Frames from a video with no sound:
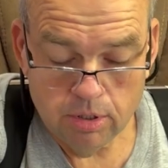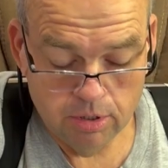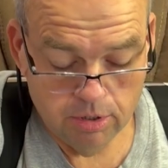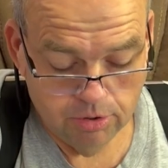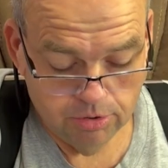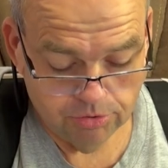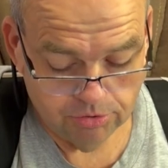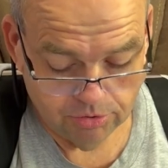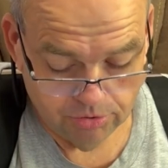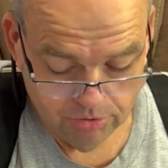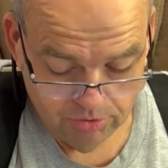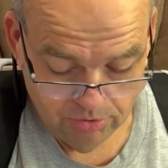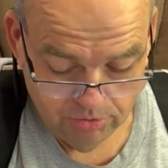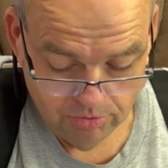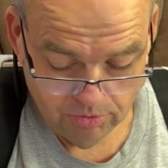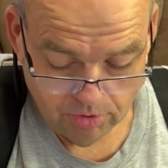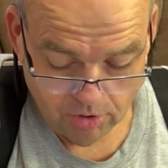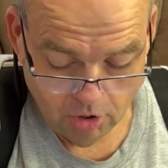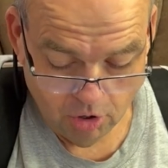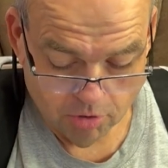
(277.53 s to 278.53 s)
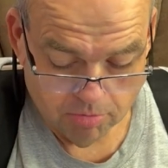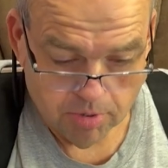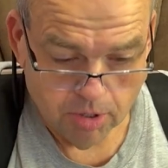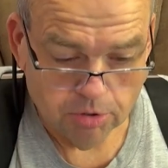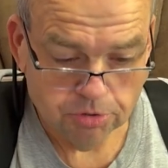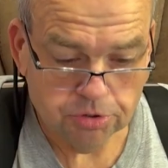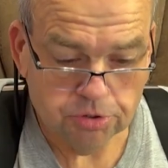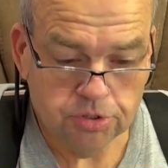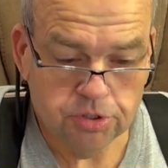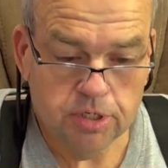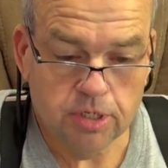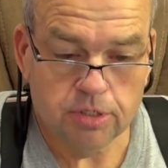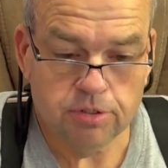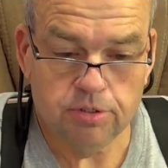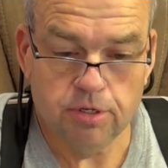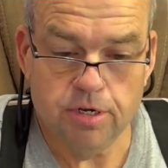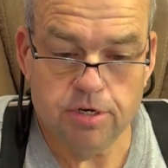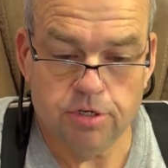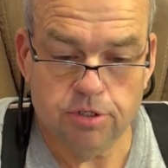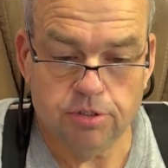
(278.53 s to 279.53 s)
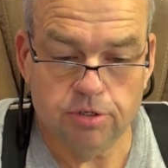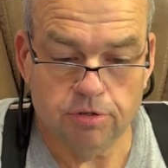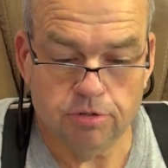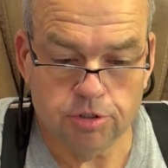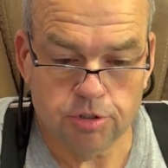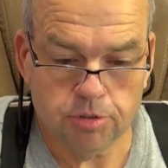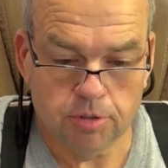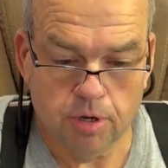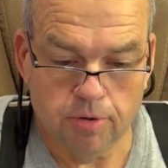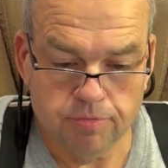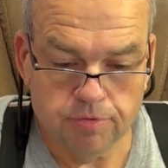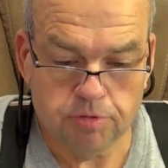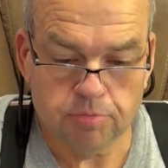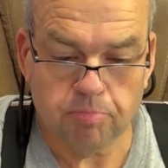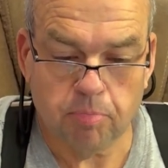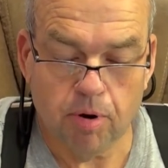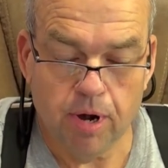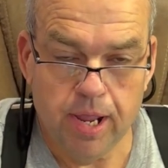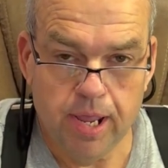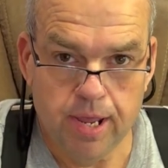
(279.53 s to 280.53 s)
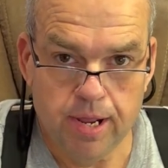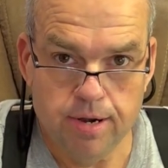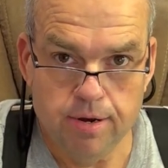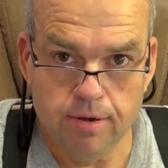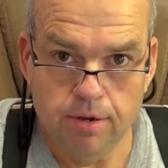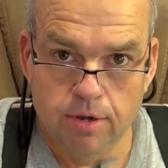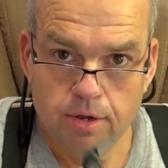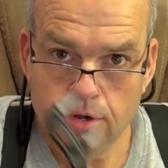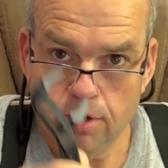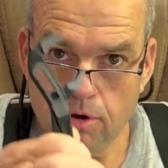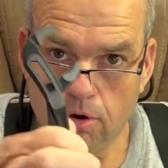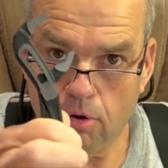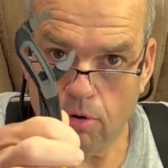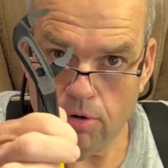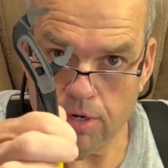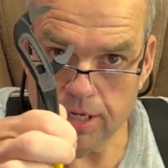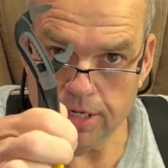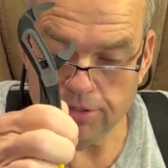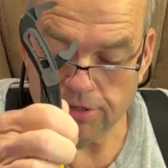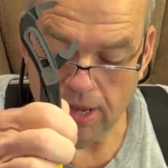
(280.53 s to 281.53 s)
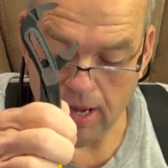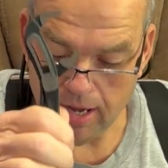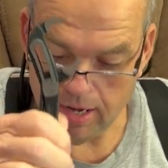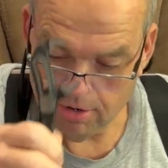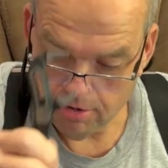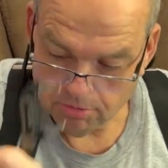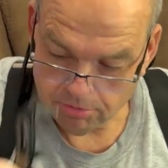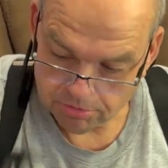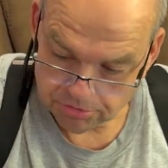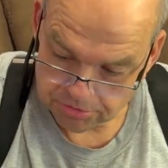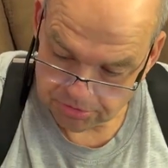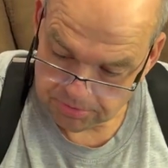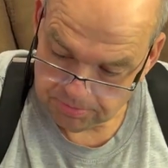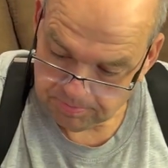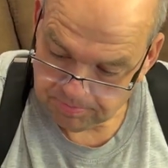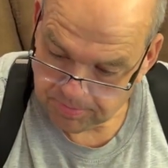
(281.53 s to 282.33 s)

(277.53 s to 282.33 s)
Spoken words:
So almost 6 inches of spread on these handles.